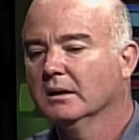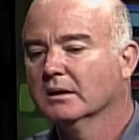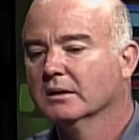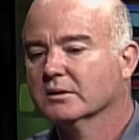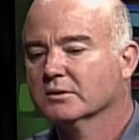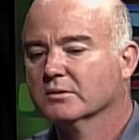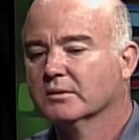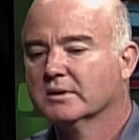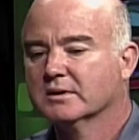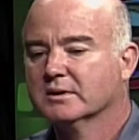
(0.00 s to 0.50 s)

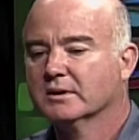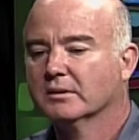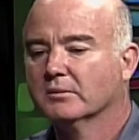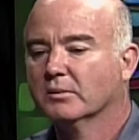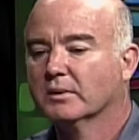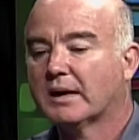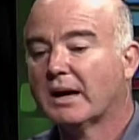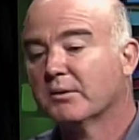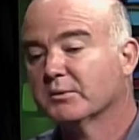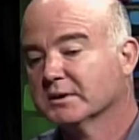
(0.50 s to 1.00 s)
So I said
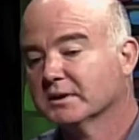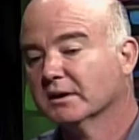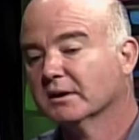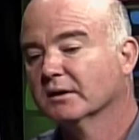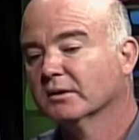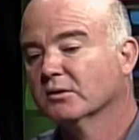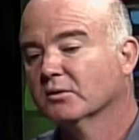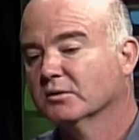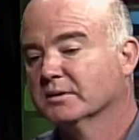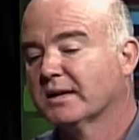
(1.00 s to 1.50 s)
what I was going
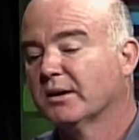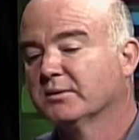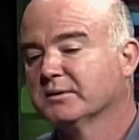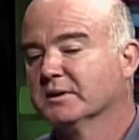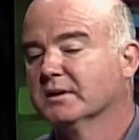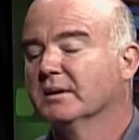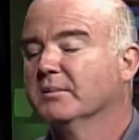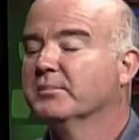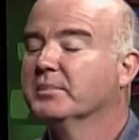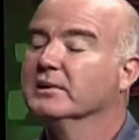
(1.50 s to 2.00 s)
to do is I was
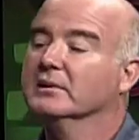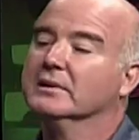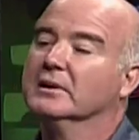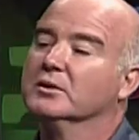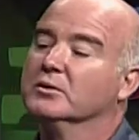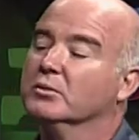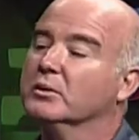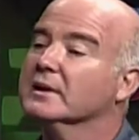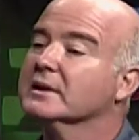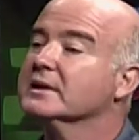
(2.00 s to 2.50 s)
going to build the
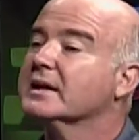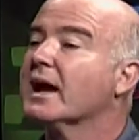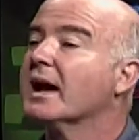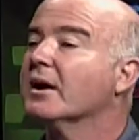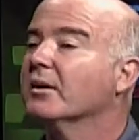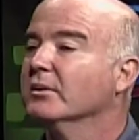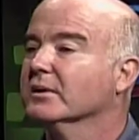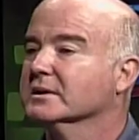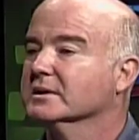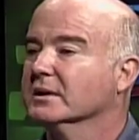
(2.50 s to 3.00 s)
Twin
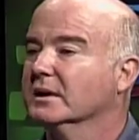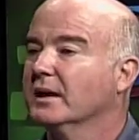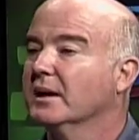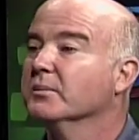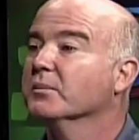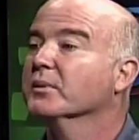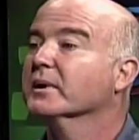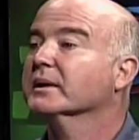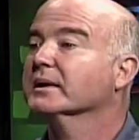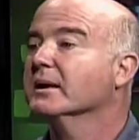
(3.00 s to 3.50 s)
Towers
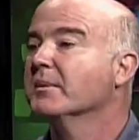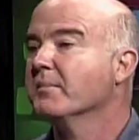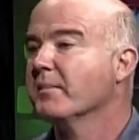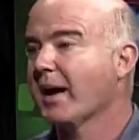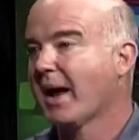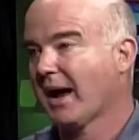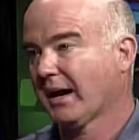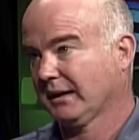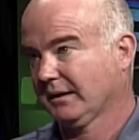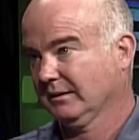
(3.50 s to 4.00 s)
and bring them
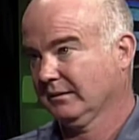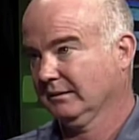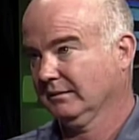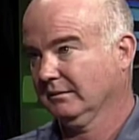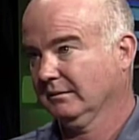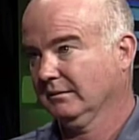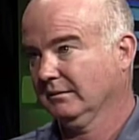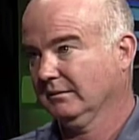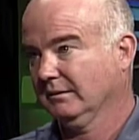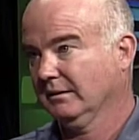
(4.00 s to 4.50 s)
back,
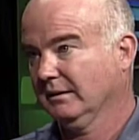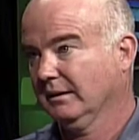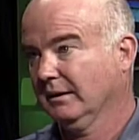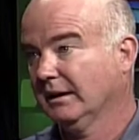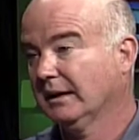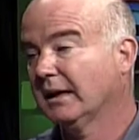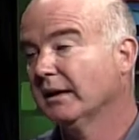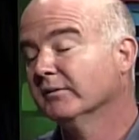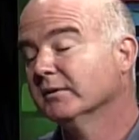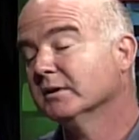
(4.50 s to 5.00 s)

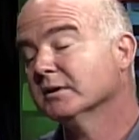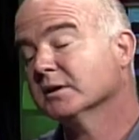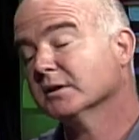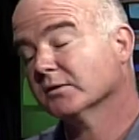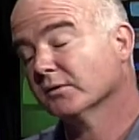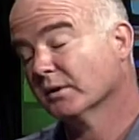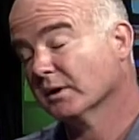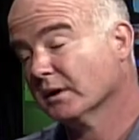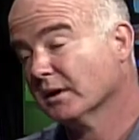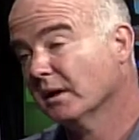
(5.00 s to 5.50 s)
even just
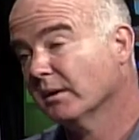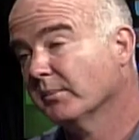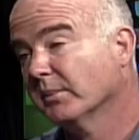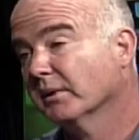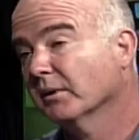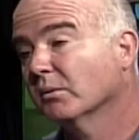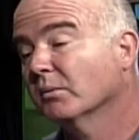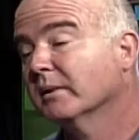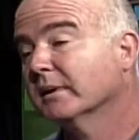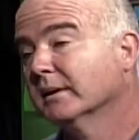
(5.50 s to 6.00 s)
for a
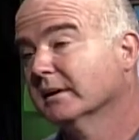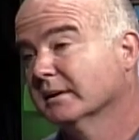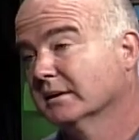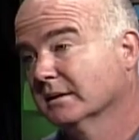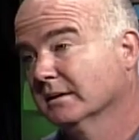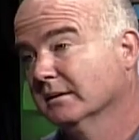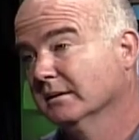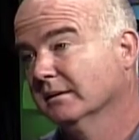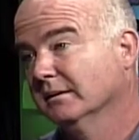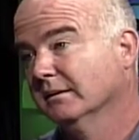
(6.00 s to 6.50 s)
couple of
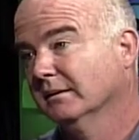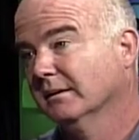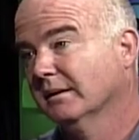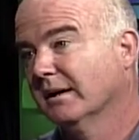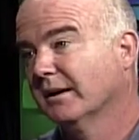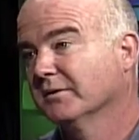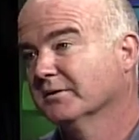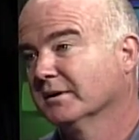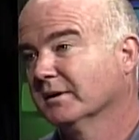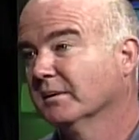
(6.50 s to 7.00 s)
weeks.
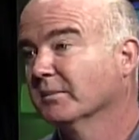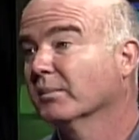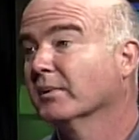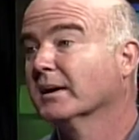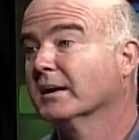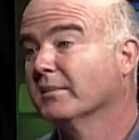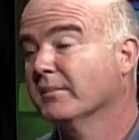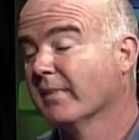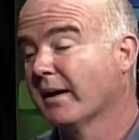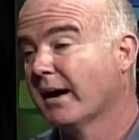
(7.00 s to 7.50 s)
I was going to bring
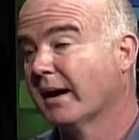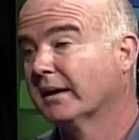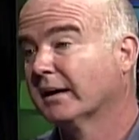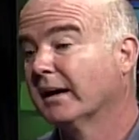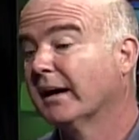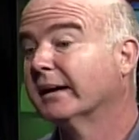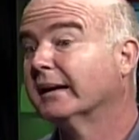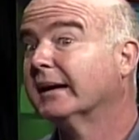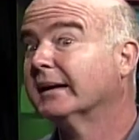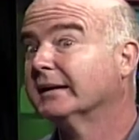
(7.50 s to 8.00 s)
them back,
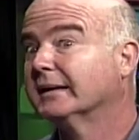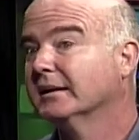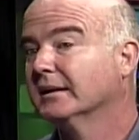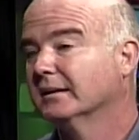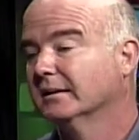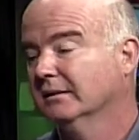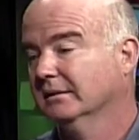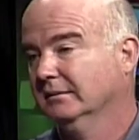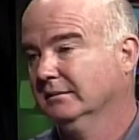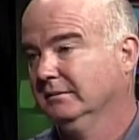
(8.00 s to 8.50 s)
and I did.